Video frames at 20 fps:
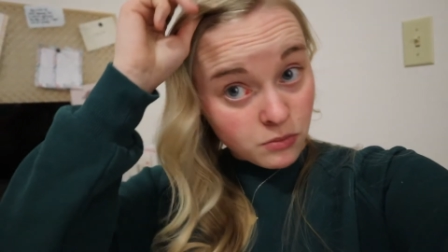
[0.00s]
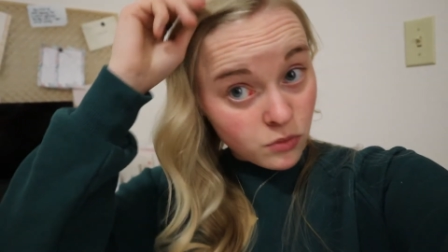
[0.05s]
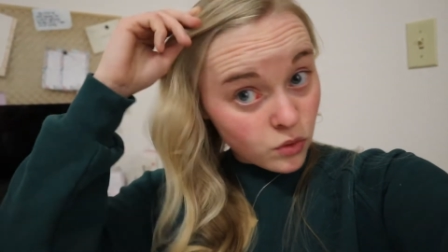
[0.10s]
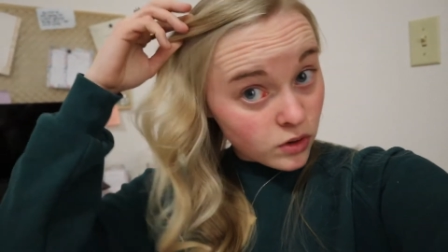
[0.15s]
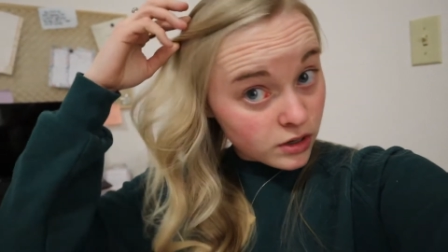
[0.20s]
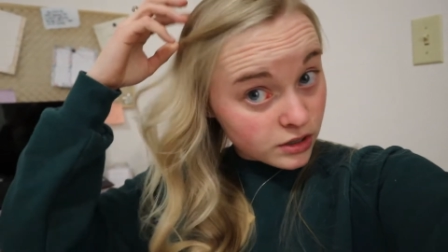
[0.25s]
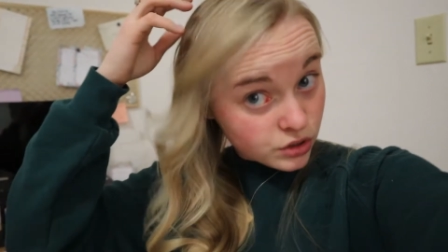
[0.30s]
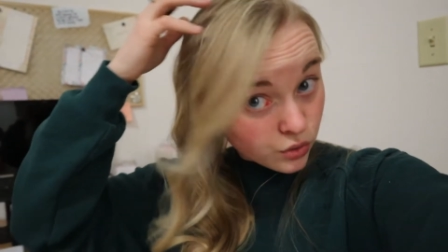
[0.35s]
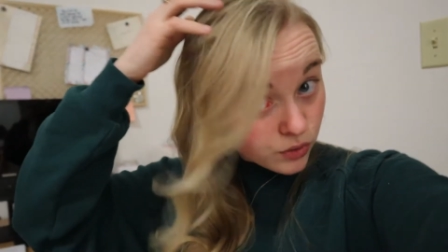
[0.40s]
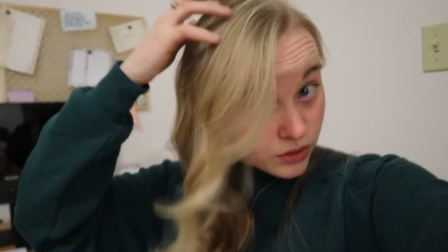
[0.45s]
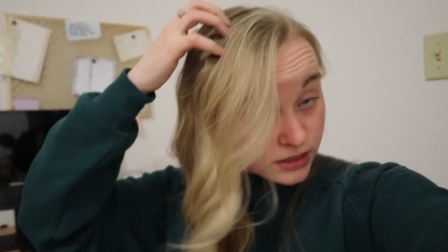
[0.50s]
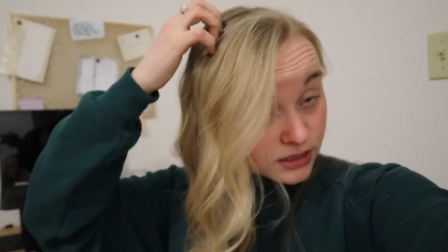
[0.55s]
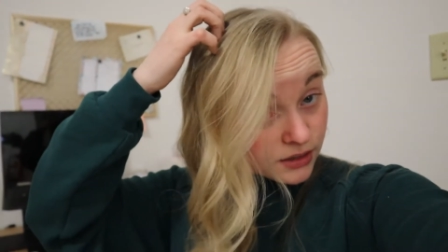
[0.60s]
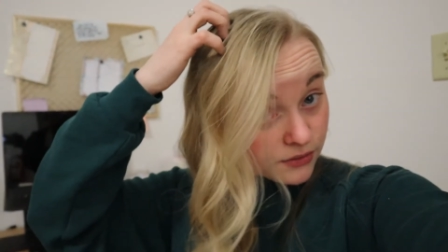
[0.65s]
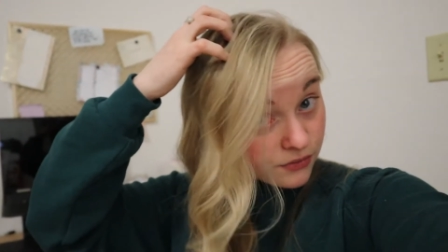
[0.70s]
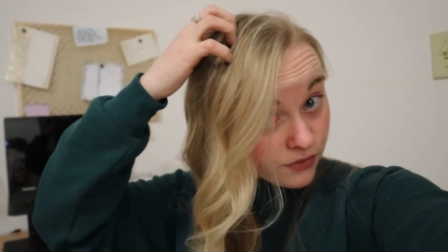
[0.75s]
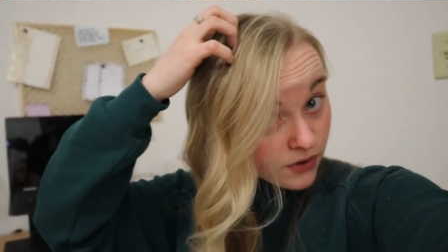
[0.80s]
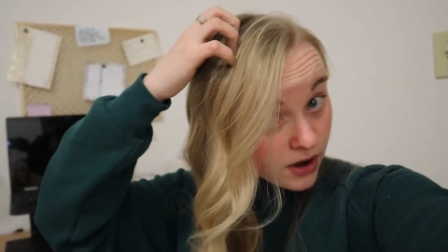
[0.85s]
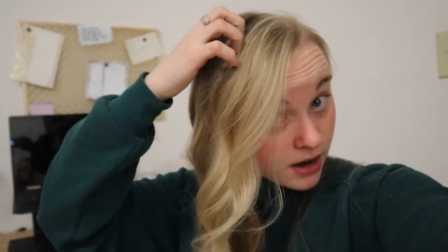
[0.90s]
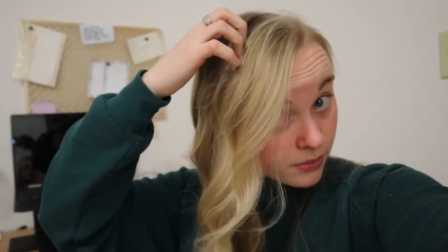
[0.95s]
more towards
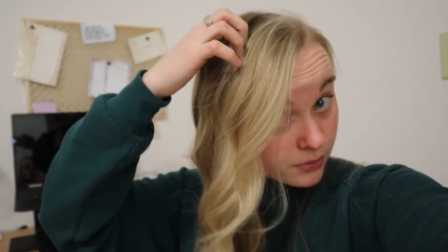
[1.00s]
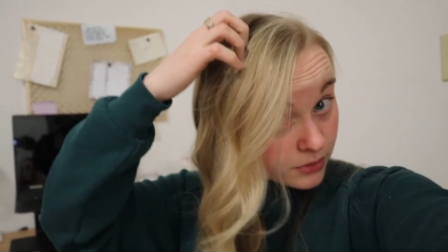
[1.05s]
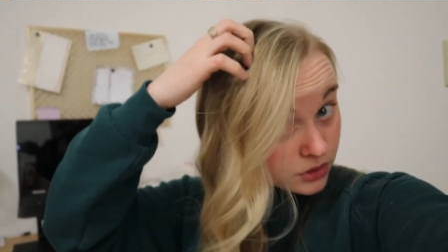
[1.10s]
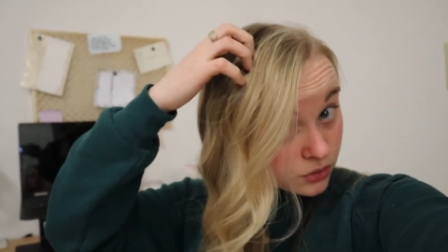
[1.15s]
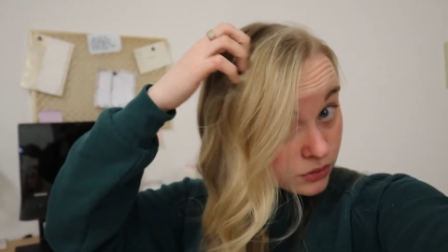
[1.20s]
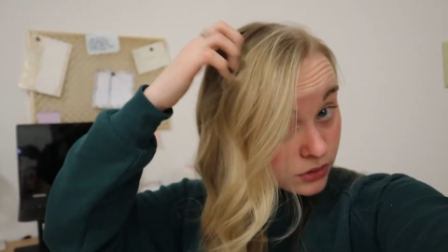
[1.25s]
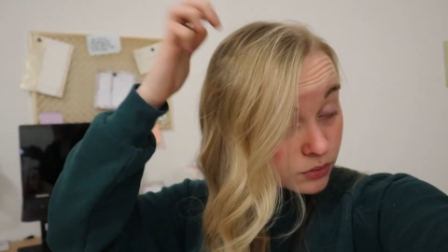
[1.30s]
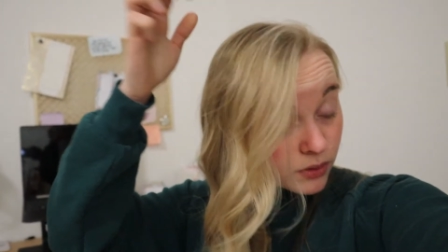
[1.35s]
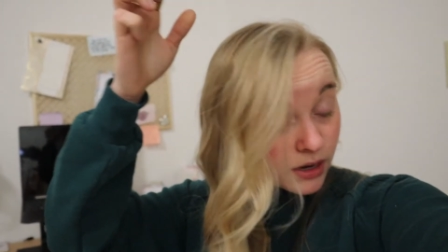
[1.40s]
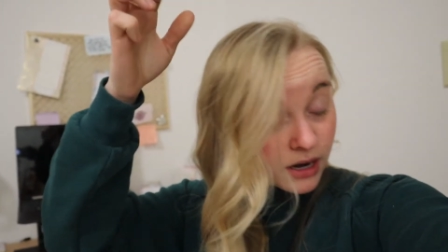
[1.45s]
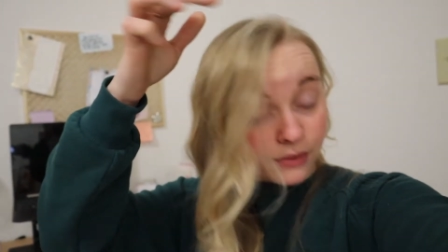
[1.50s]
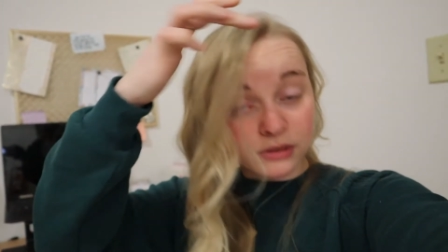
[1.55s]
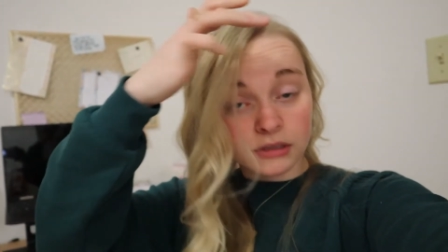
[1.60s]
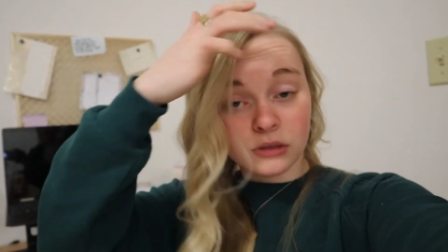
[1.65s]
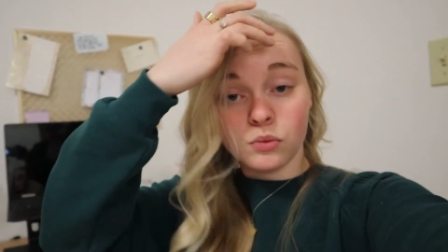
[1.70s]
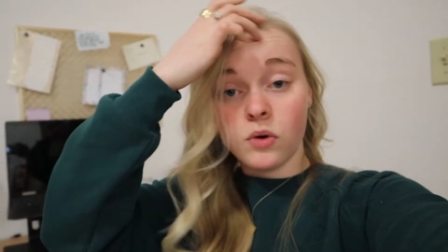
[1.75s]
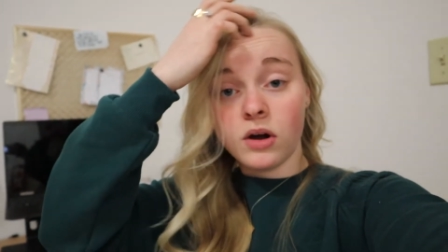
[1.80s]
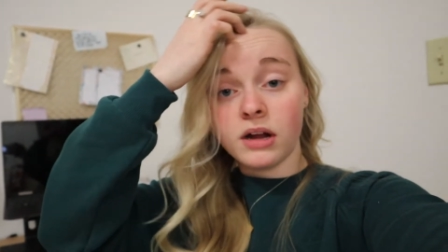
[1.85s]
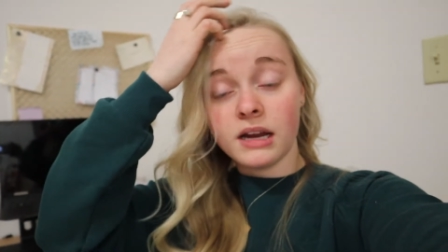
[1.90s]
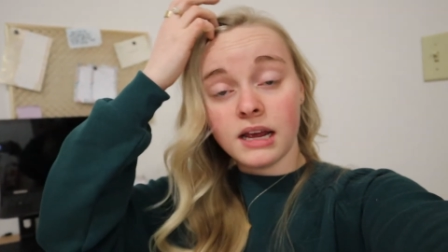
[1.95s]
the front, which was what I
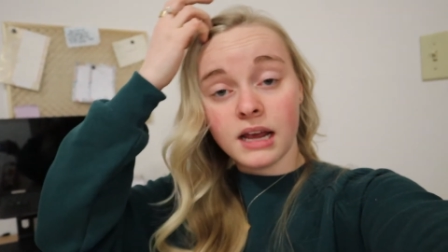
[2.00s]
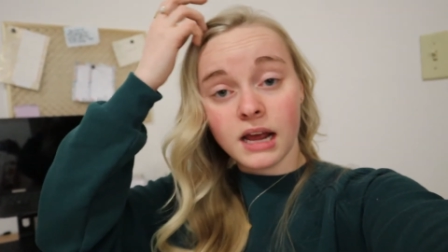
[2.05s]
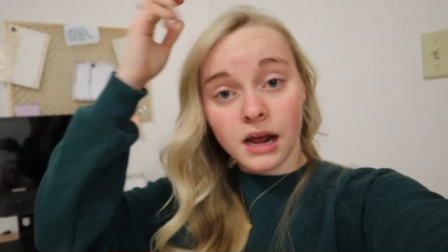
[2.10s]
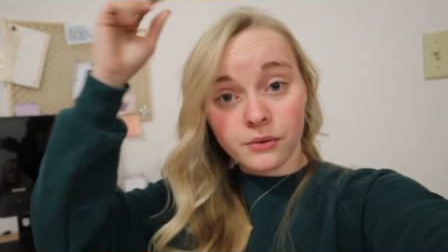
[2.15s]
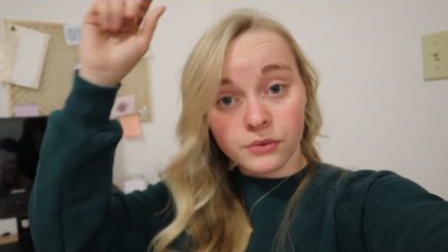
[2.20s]
was wanting.